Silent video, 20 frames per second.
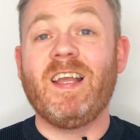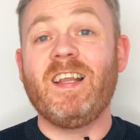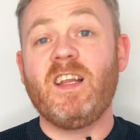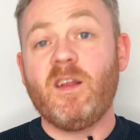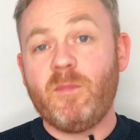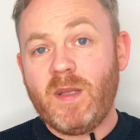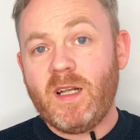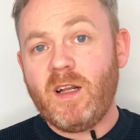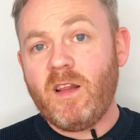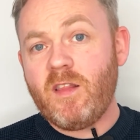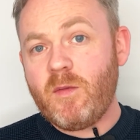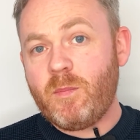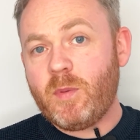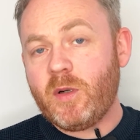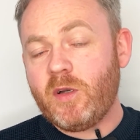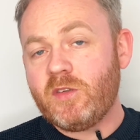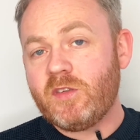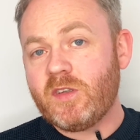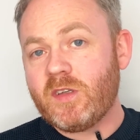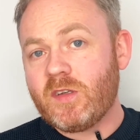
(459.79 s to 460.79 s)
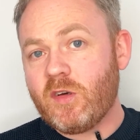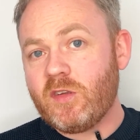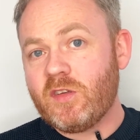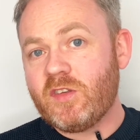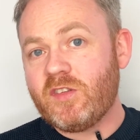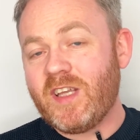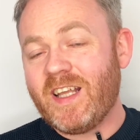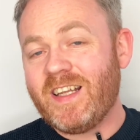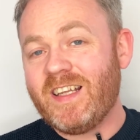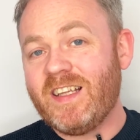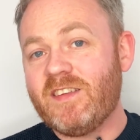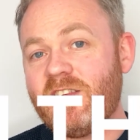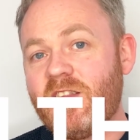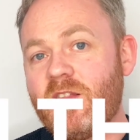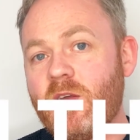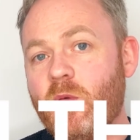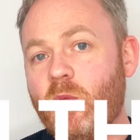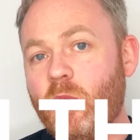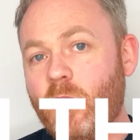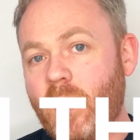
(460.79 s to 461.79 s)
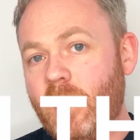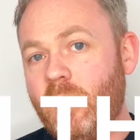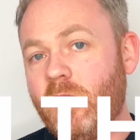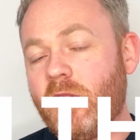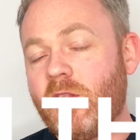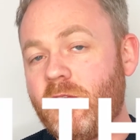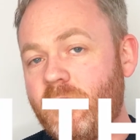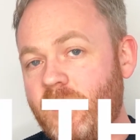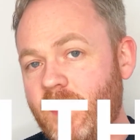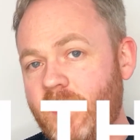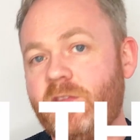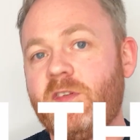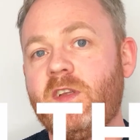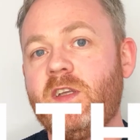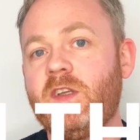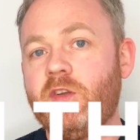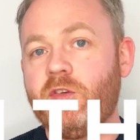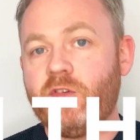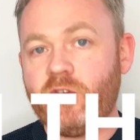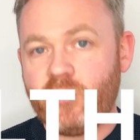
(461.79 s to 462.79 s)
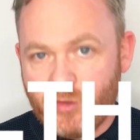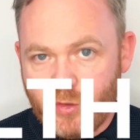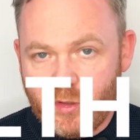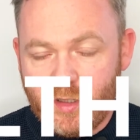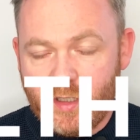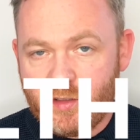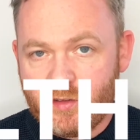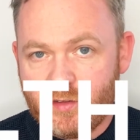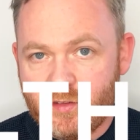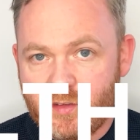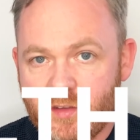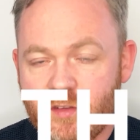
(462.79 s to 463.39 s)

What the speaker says: In the middle of the pros and cons then is the Wealth 50 shortlist.